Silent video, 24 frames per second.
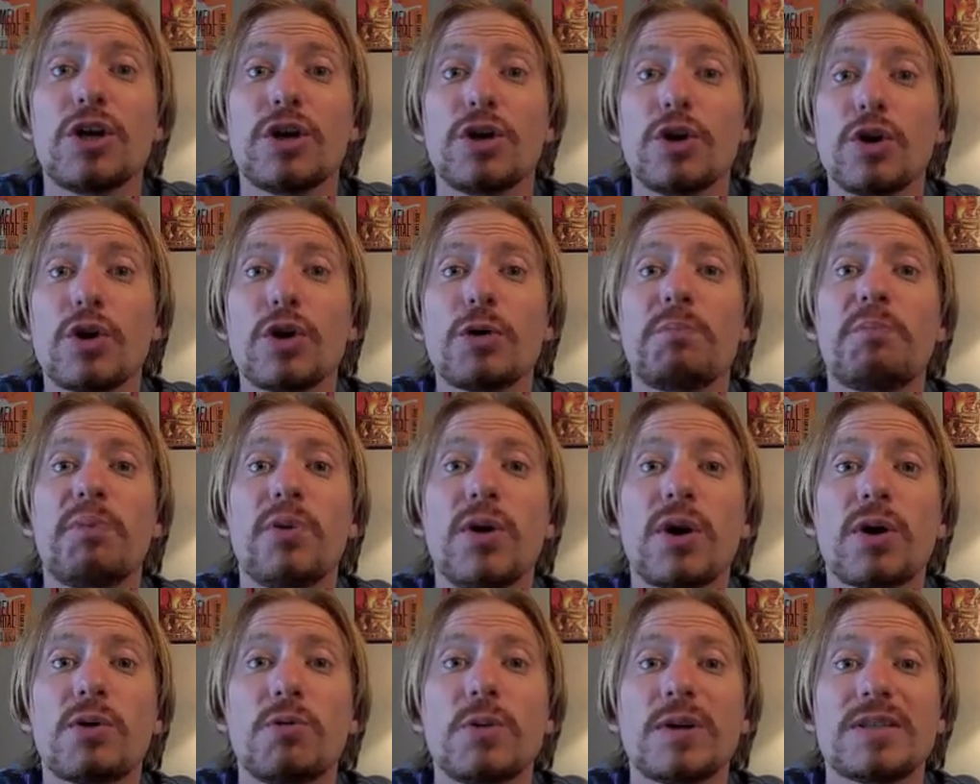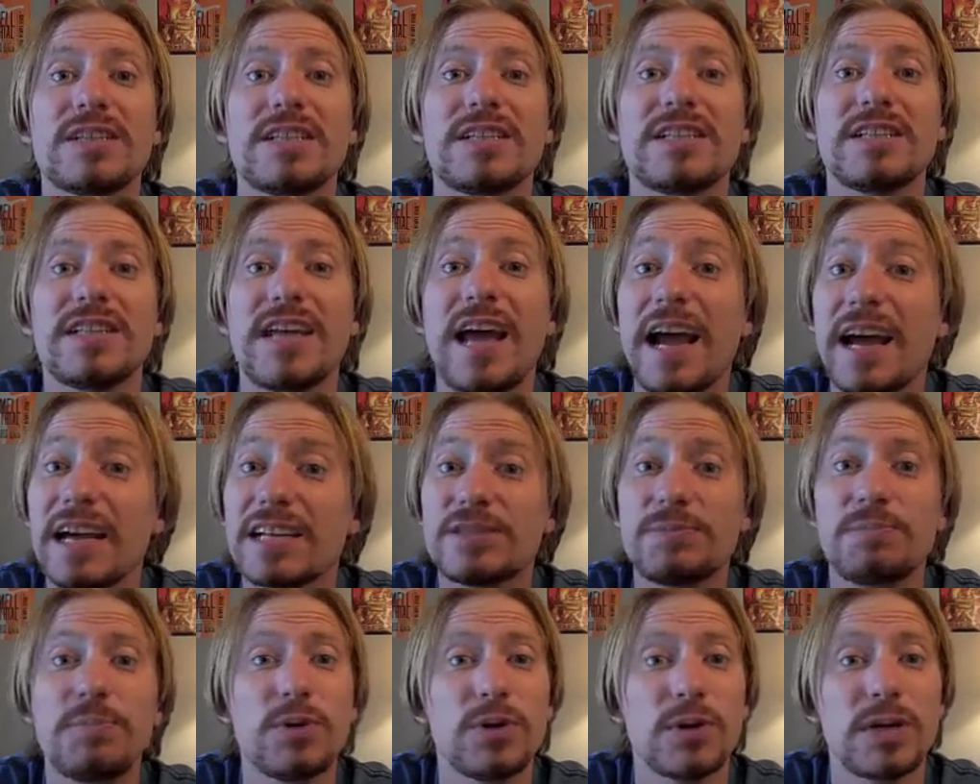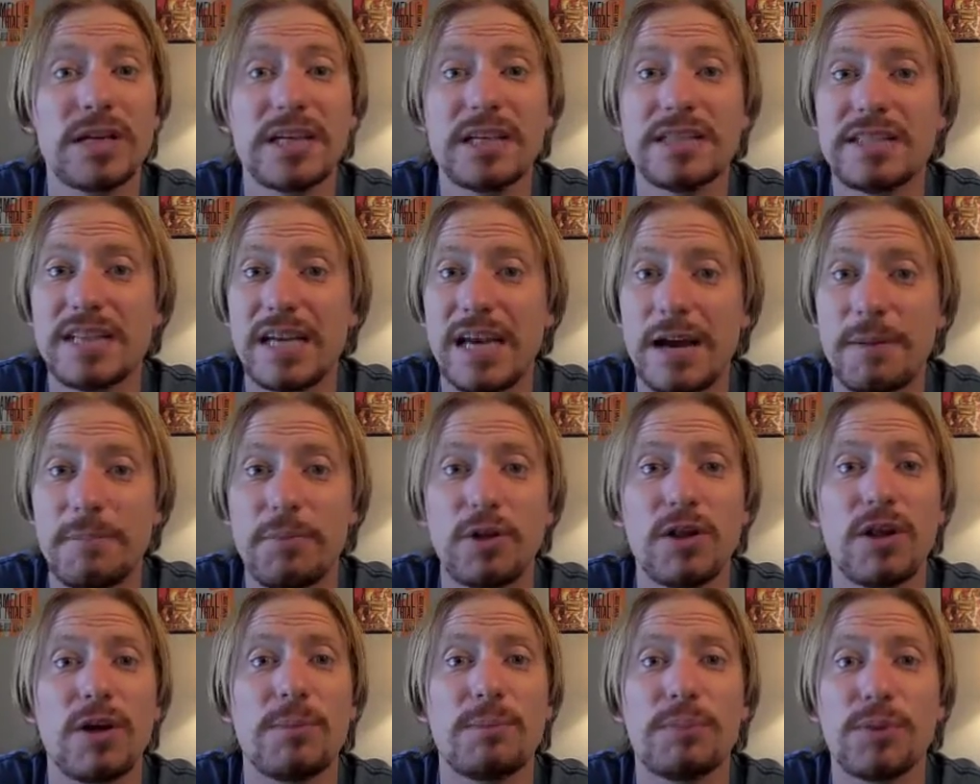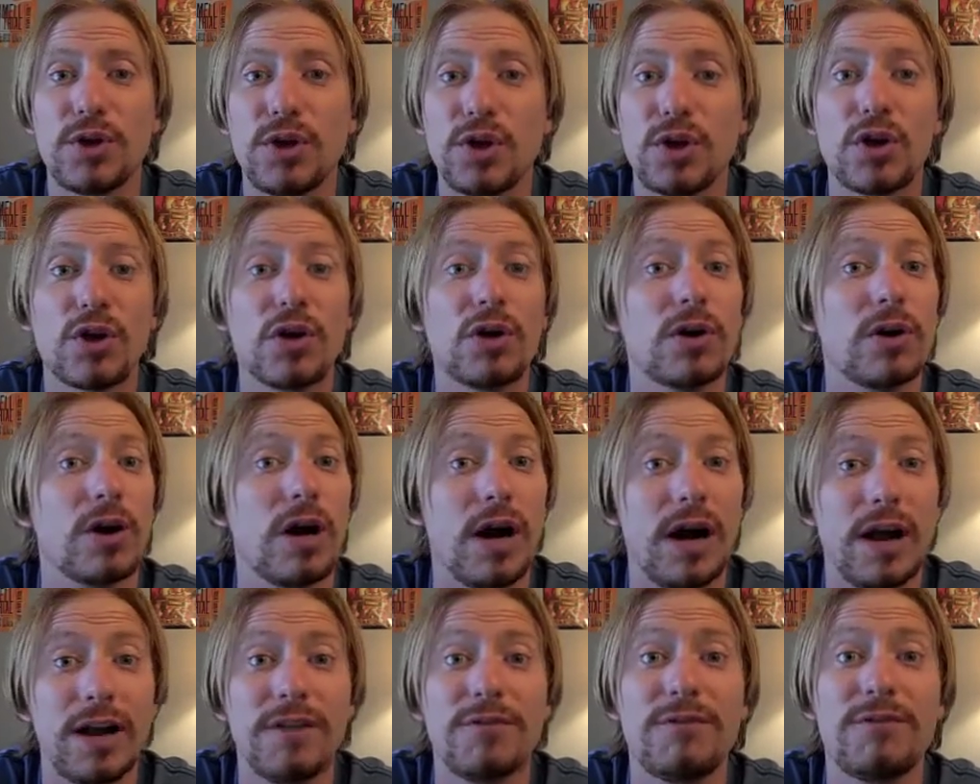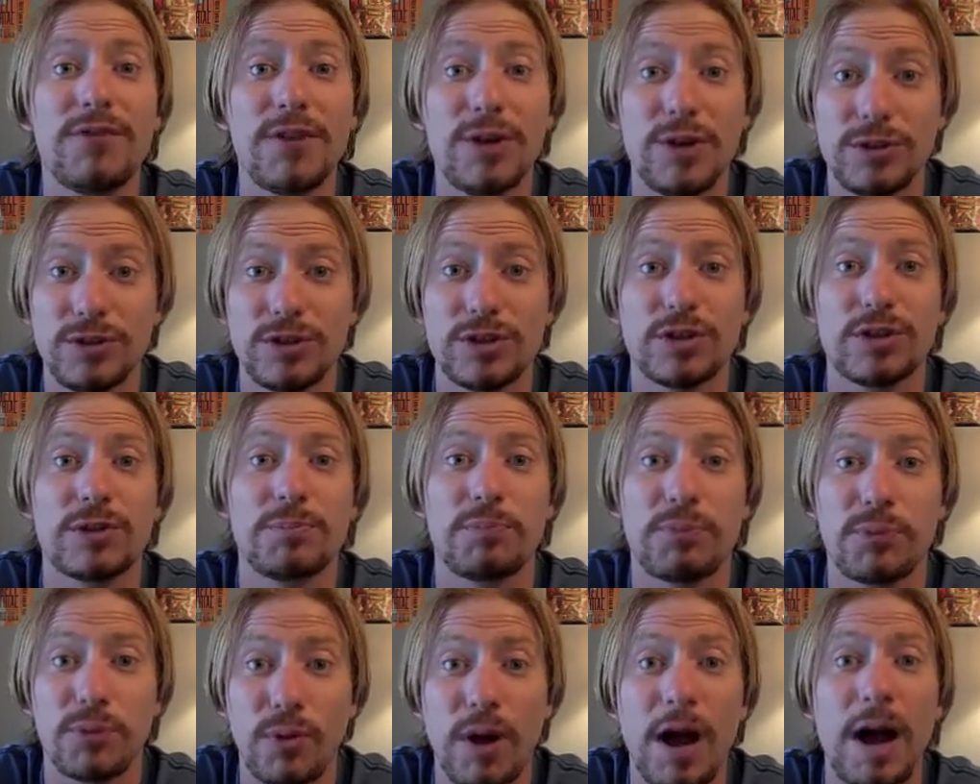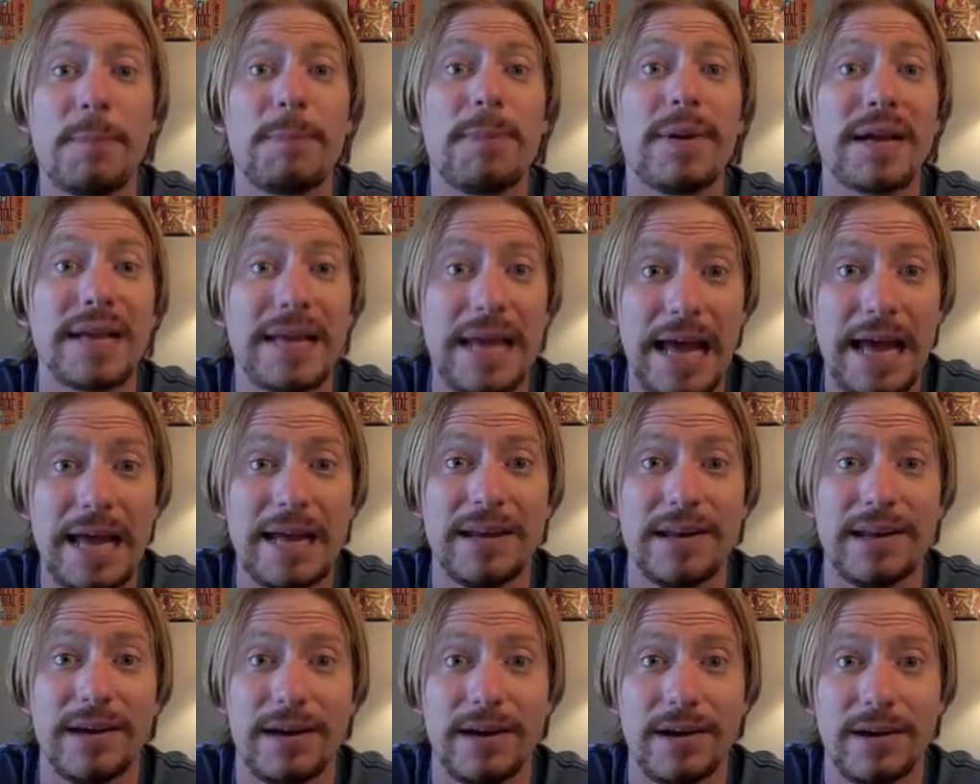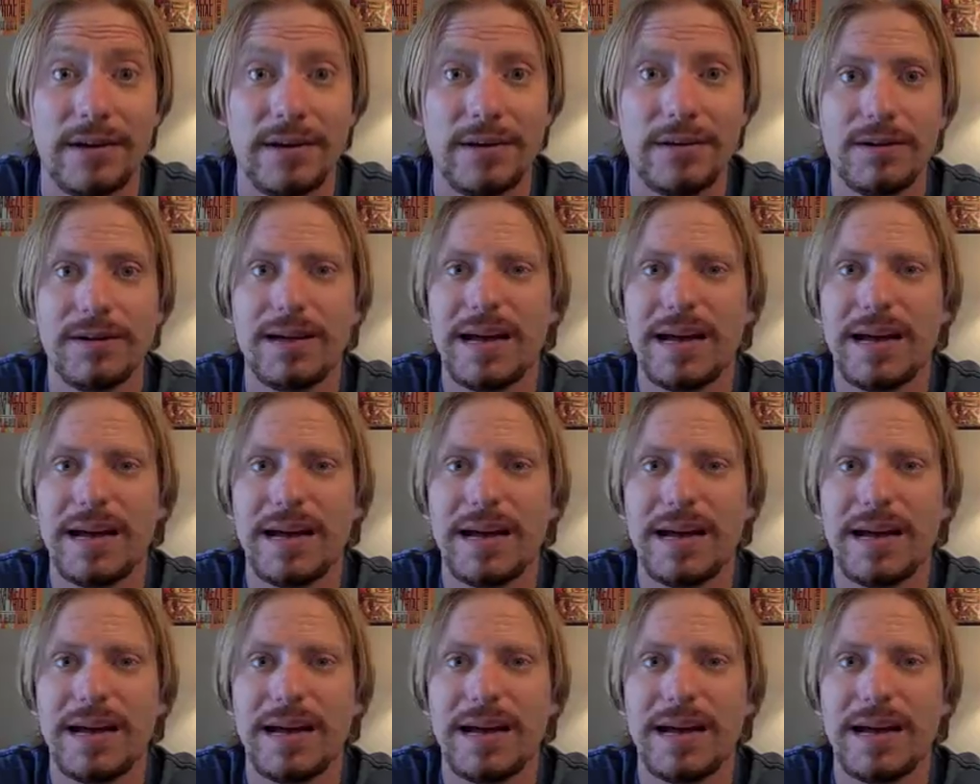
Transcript: Your book was a textbook example of pure, unfiltered propaganda.